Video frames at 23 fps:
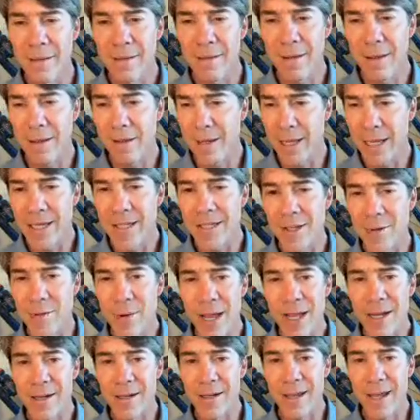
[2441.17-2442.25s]
a easy
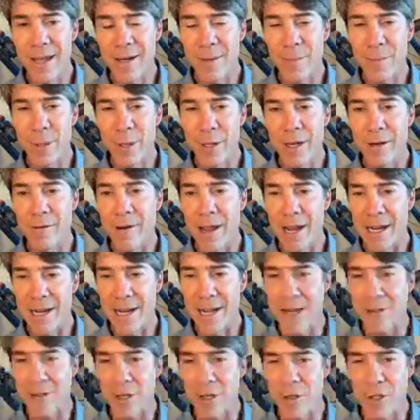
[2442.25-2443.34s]
way to kind of put it right
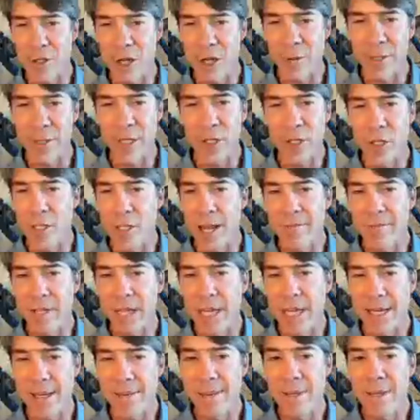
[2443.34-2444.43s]
now. So Shelby, you just have to
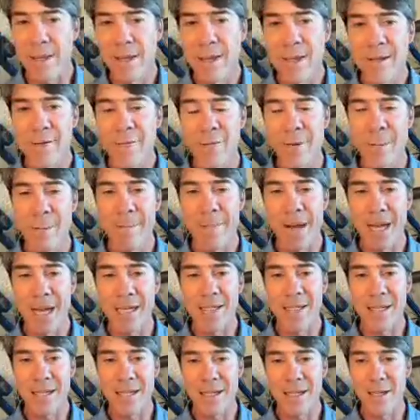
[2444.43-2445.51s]
keep
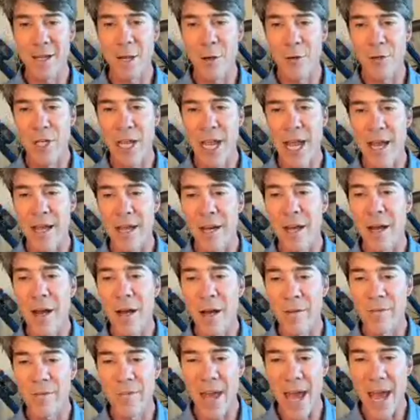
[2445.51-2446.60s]
reminding Coach Cat
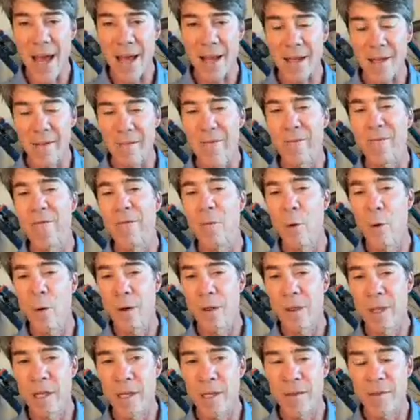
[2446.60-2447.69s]
of that for
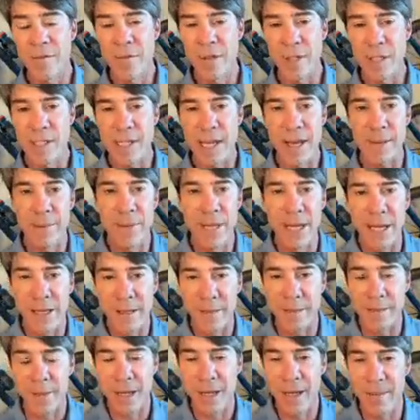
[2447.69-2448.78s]
the for the time being.
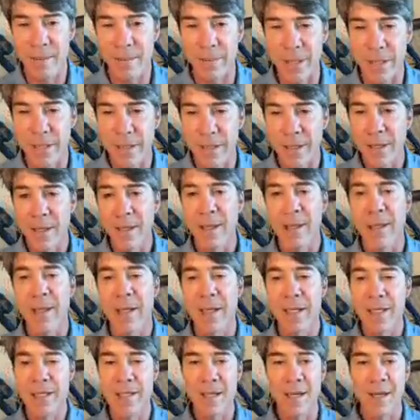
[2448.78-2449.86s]
Um, but
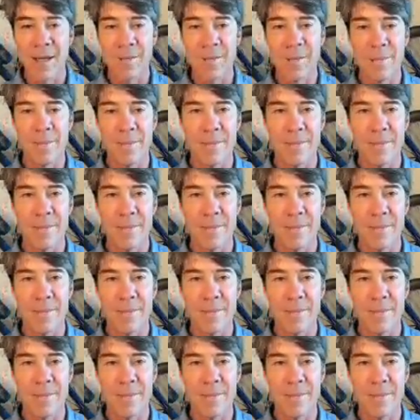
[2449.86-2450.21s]
it's uh,